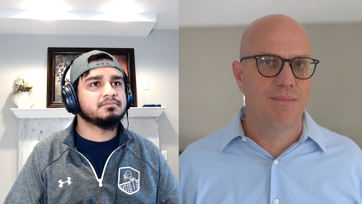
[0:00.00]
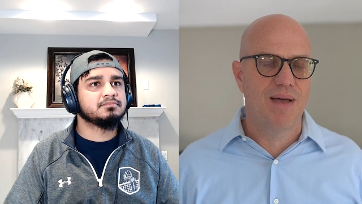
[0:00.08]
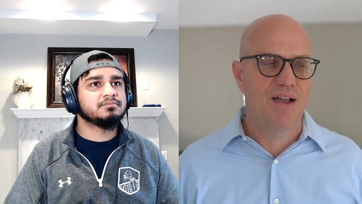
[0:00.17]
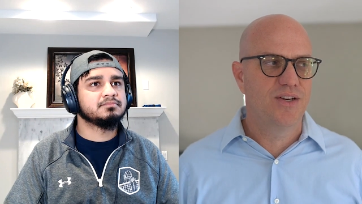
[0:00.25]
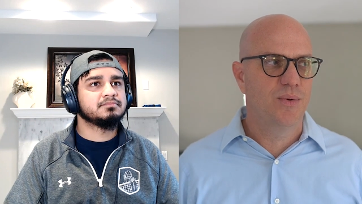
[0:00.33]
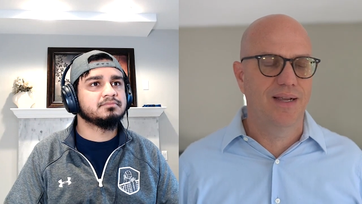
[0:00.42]
Speaker 1: I'm
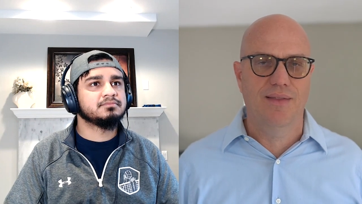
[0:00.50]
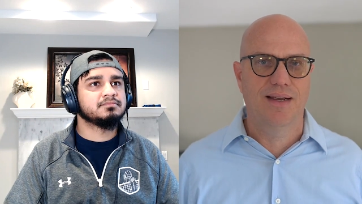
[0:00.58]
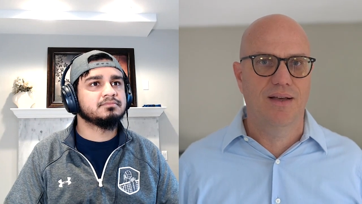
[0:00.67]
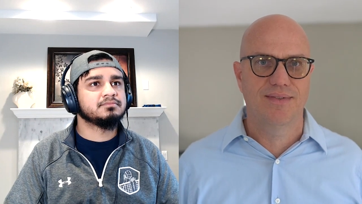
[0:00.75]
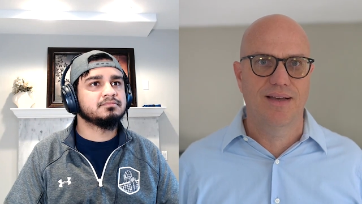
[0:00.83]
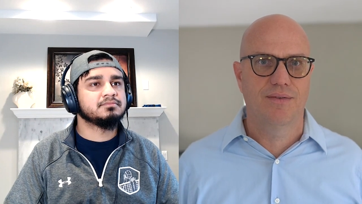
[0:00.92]
not doing anything
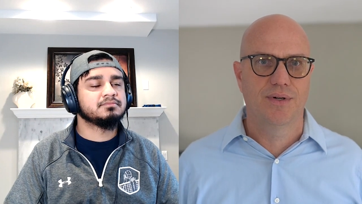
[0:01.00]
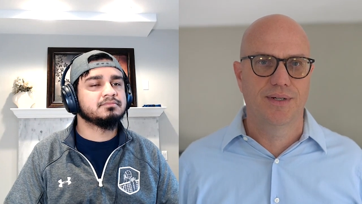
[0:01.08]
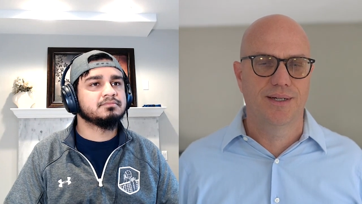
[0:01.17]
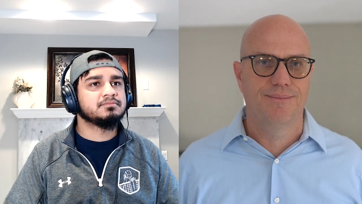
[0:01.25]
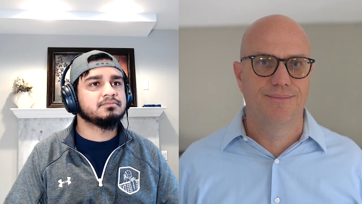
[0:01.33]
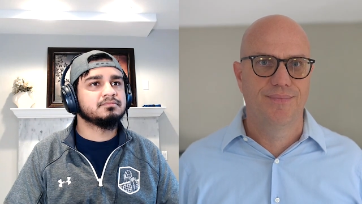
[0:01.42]
else
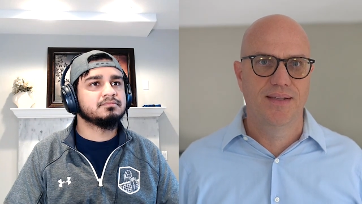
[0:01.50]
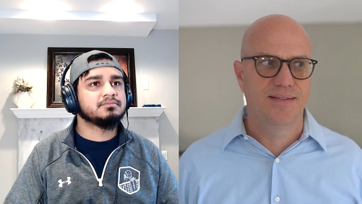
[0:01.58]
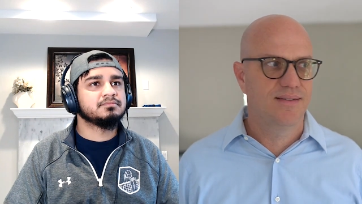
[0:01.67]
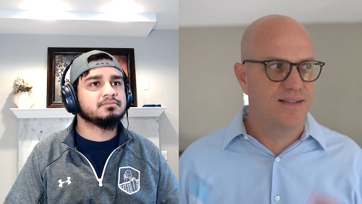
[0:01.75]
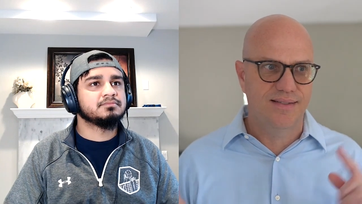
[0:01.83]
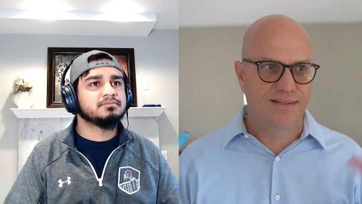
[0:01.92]
ever This
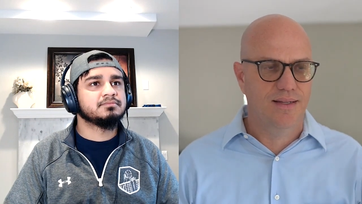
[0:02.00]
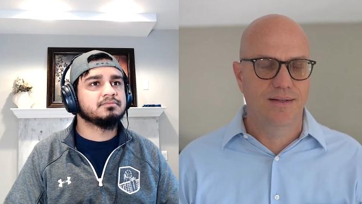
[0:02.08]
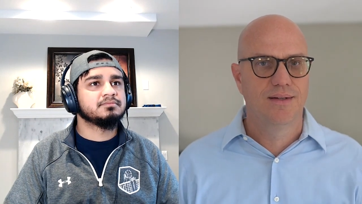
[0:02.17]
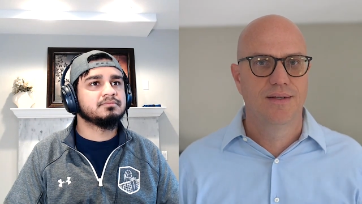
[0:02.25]
is this is it.